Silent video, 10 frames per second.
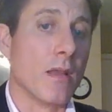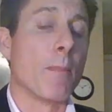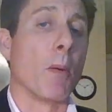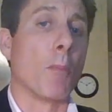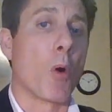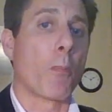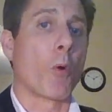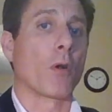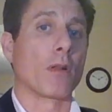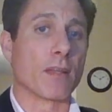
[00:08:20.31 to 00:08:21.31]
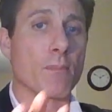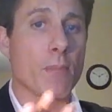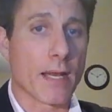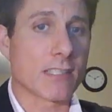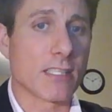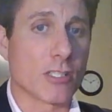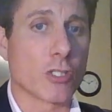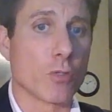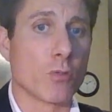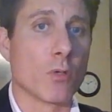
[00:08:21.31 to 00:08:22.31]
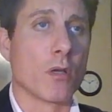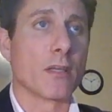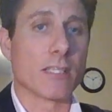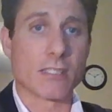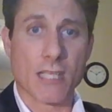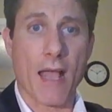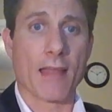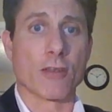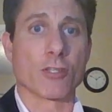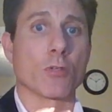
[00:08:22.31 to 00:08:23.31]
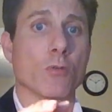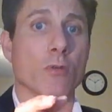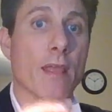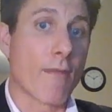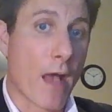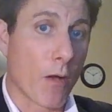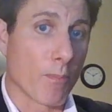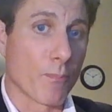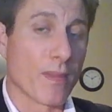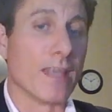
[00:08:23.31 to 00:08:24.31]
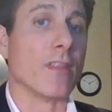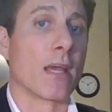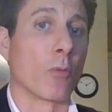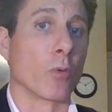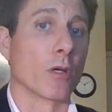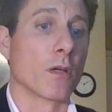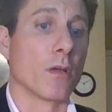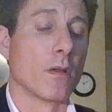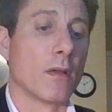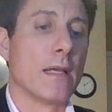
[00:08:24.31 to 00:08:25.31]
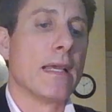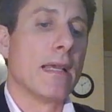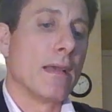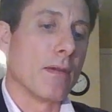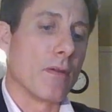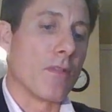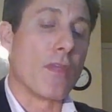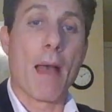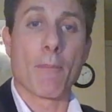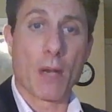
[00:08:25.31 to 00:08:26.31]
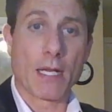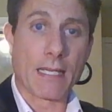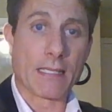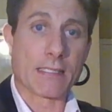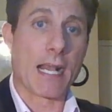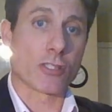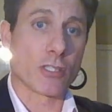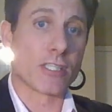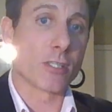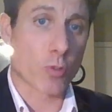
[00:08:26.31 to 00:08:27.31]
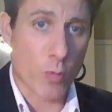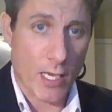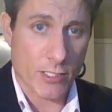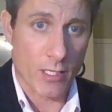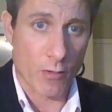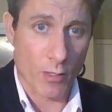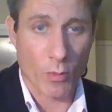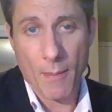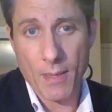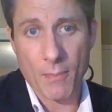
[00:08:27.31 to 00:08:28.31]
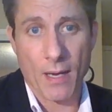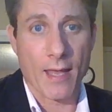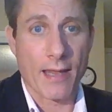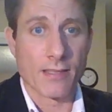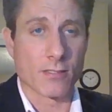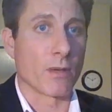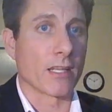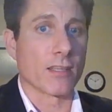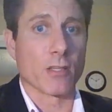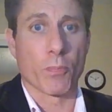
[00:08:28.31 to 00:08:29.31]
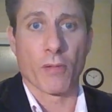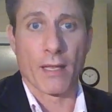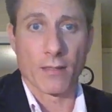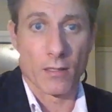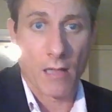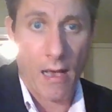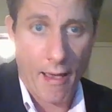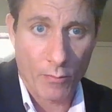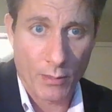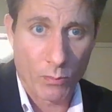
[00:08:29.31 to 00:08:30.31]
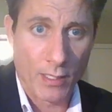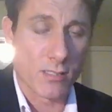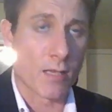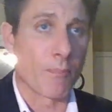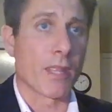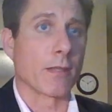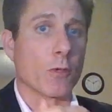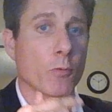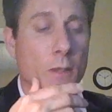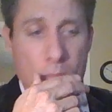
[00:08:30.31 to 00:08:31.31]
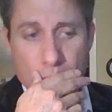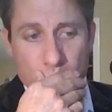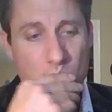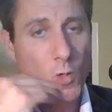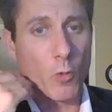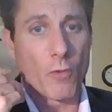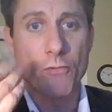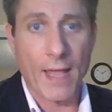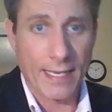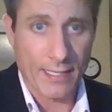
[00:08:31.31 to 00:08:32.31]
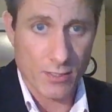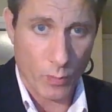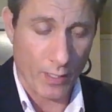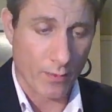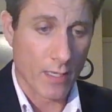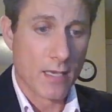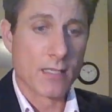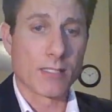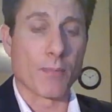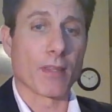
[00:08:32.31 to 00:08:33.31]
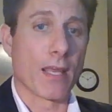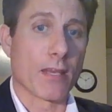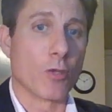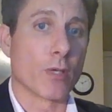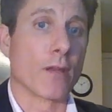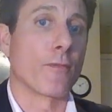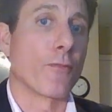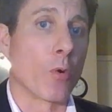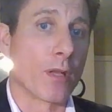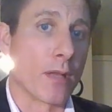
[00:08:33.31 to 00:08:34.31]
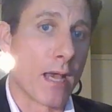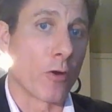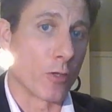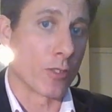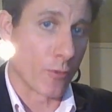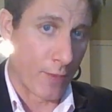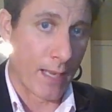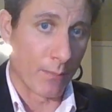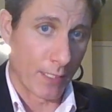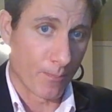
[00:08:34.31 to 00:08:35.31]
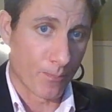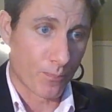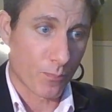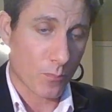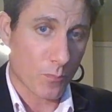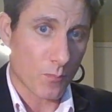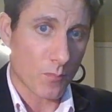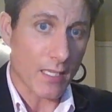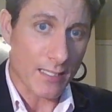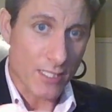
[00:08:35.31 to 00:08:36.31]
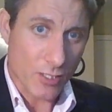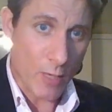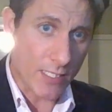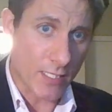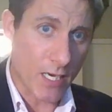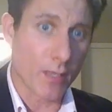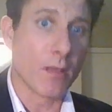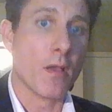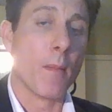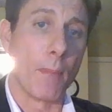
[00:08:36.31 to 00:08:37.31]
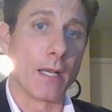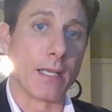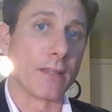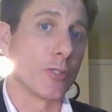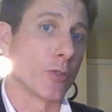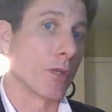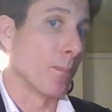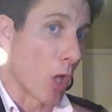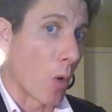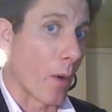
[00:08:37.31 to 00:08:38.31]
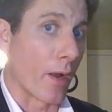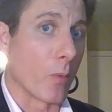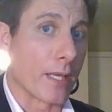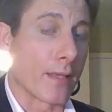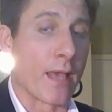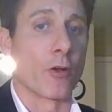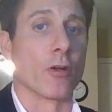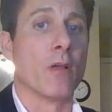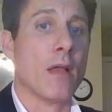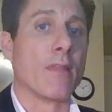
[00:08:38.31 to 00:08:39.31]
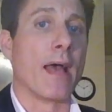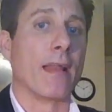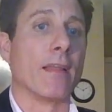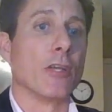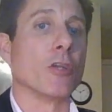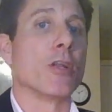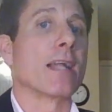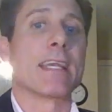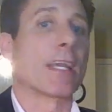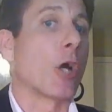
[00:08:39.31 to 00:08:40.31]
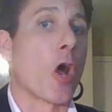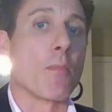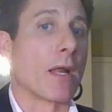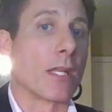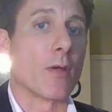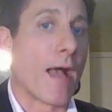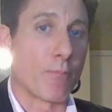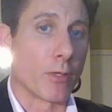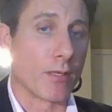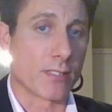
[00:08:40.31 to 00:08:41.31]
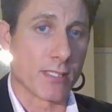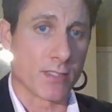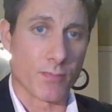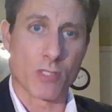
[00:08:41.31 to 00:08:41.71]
But more importantly, the monies that you decide to give help in the network, that money is actually discretionary. What I mean by that, it's money that you would play the lottery with, something you would go to Vegas with, something that you can afford to not hurt your family. Discretionary money that you could blow on a weekend, or that you're not taking all the money you have put in the system.